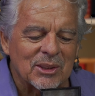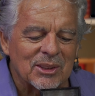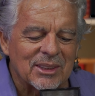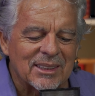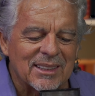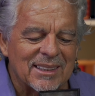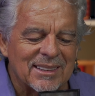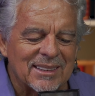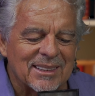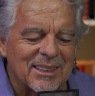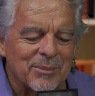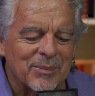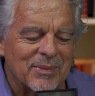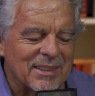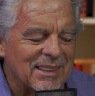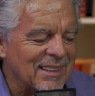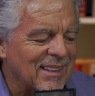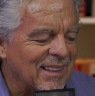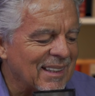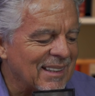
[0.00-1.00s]
will say
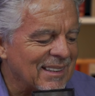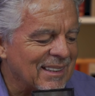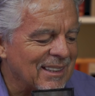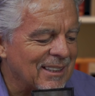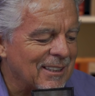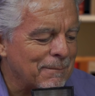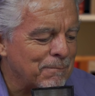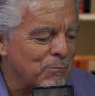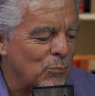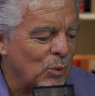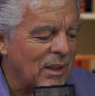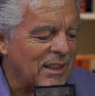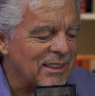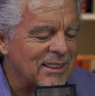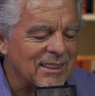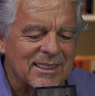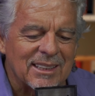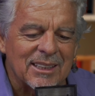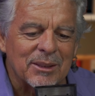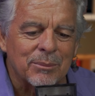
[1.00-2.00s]
something like, um, Well, I
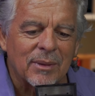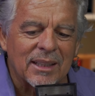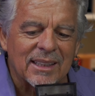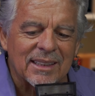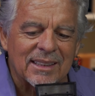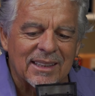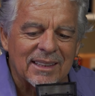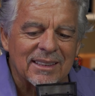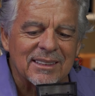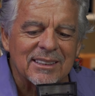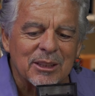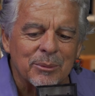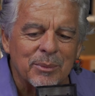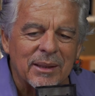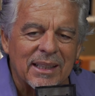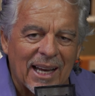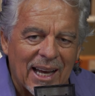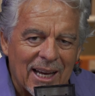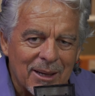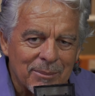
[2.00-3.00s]
just need my kids to
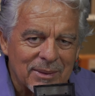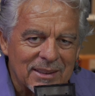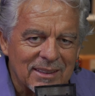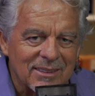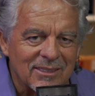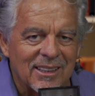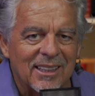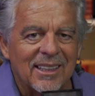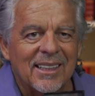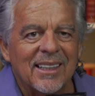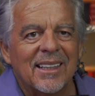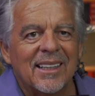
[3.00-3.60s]
be happier.